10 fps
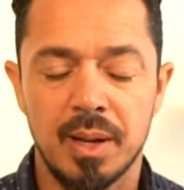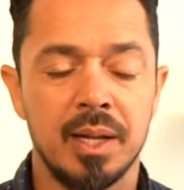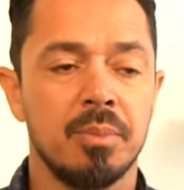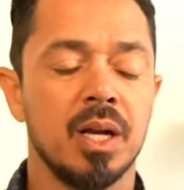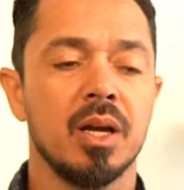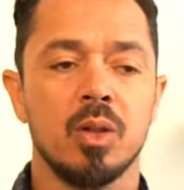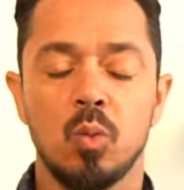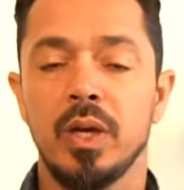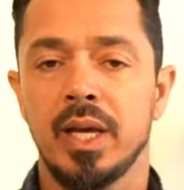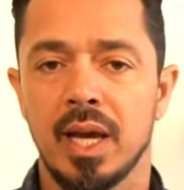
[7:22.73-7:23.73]
Anybody on the
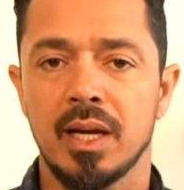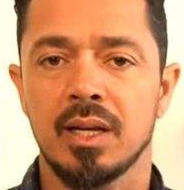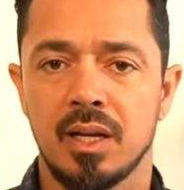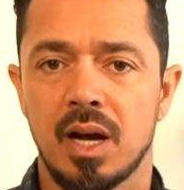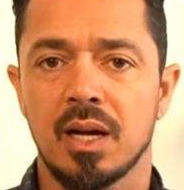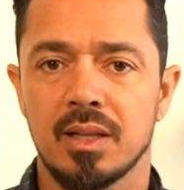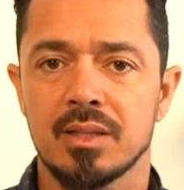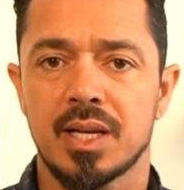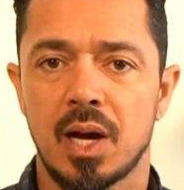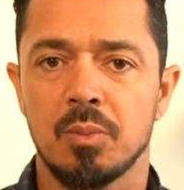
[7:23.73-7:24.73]
weekend can knock
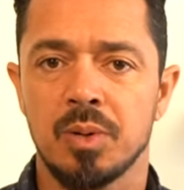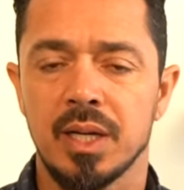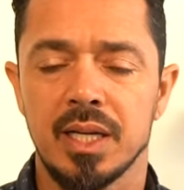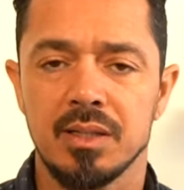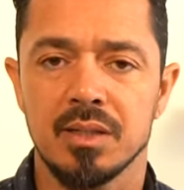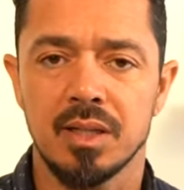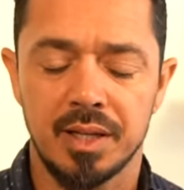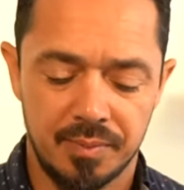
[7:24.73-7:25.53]
this out pretty easily.